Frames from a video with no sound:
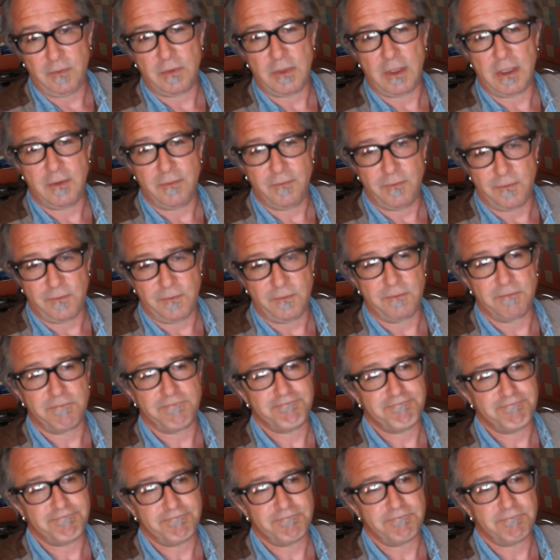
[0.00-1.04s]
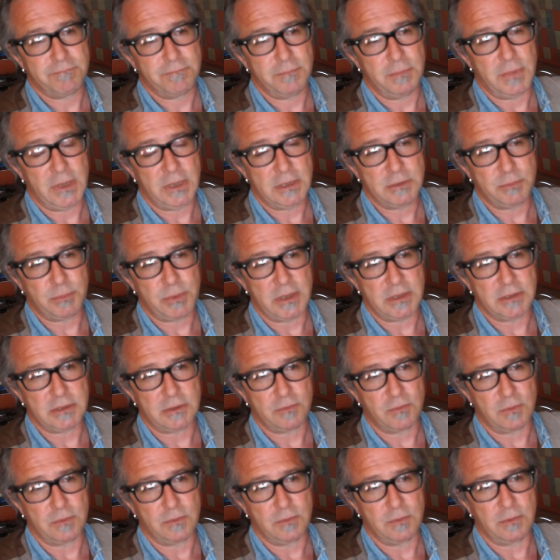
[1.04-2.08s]
they've
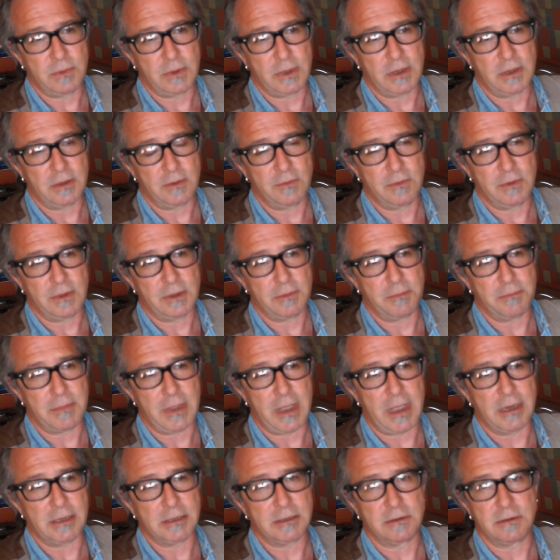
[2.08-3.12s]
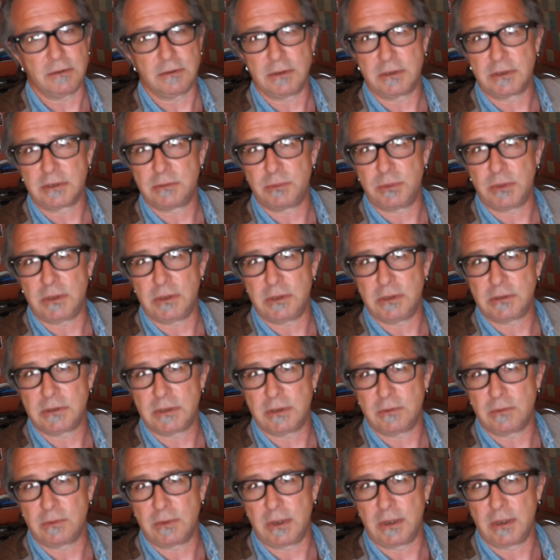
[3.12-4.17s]
expressed what a magical experience
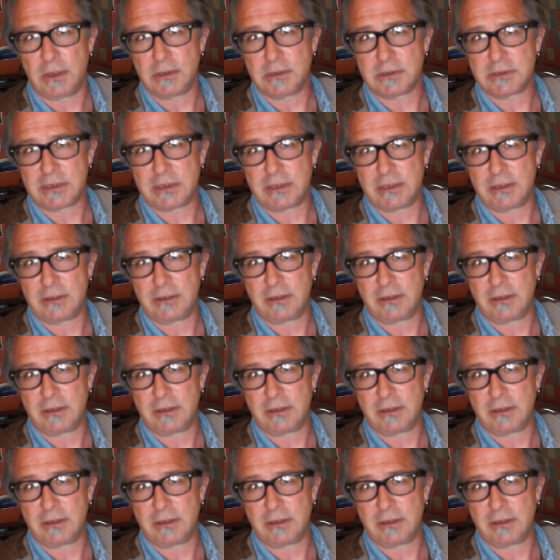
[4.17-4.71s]
it was.